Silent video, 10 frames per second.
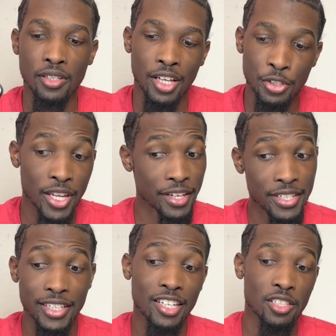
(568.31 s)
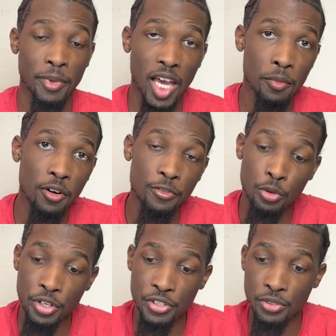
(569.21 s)
I did get some ammo
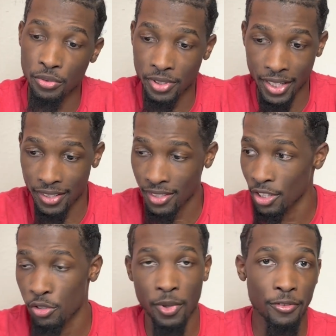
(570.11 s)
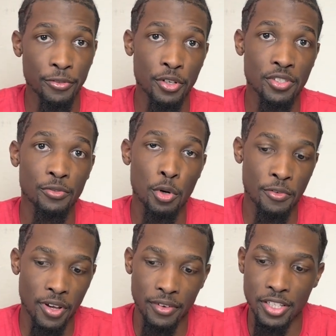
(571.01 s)
for it too, because like I said, this is my first
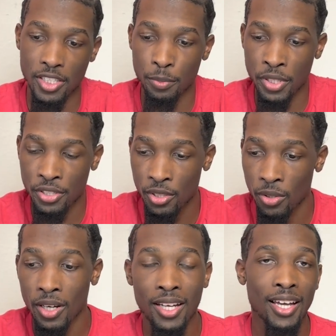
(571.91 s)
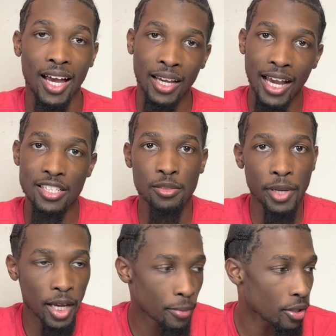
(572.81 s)
45 ACP, so I got some
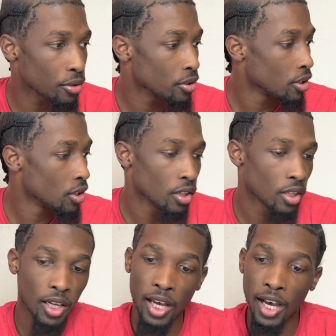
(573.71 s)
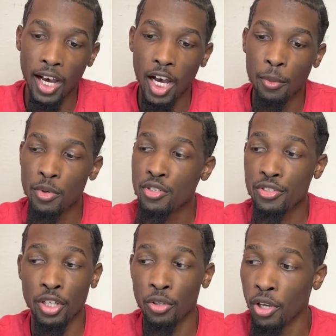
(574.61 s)
ammo.
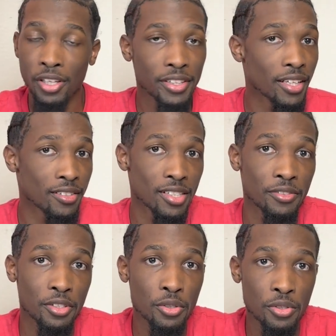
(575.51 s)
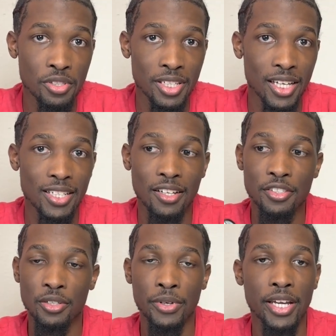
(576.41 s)
So the only thing that's left to do is just head down to
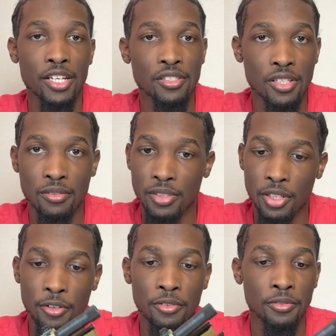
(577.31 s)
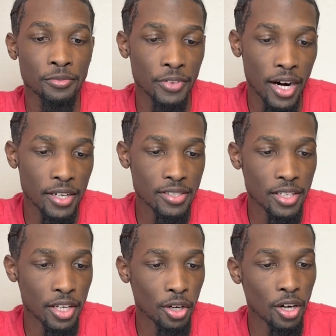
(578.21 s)
the range and, you know, fire this
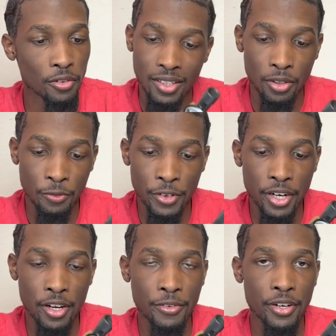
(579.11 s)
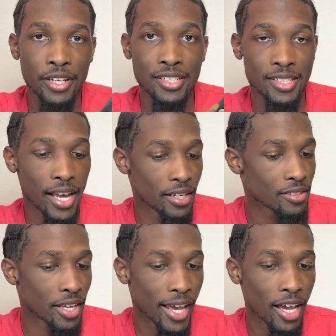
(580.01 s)
thing off. Very excited to
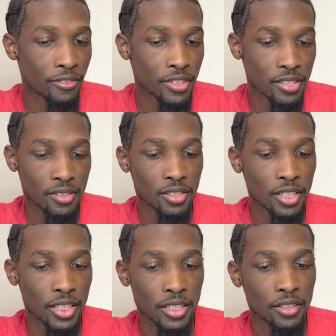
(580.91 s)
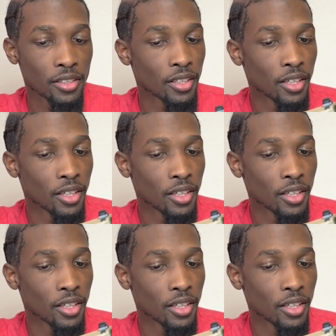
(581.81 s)
have this gun.